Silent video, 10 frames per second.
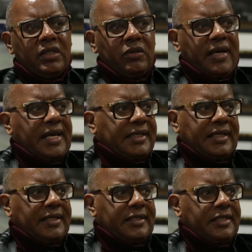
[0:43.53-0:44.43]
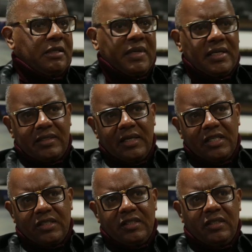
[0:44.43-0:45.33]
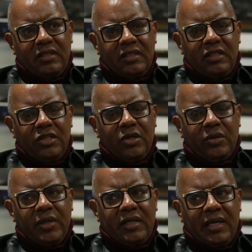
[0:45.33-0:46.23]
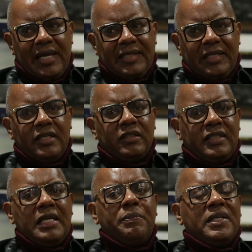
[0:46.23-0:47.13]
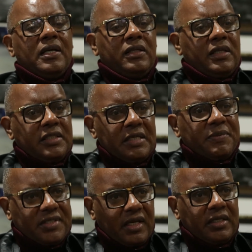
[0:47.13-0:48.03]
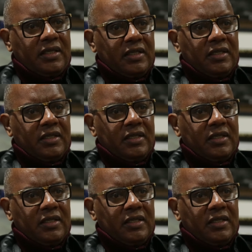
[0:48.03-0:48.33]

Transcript: You know, I had to get into deep meditation, and I had to get under the deep study,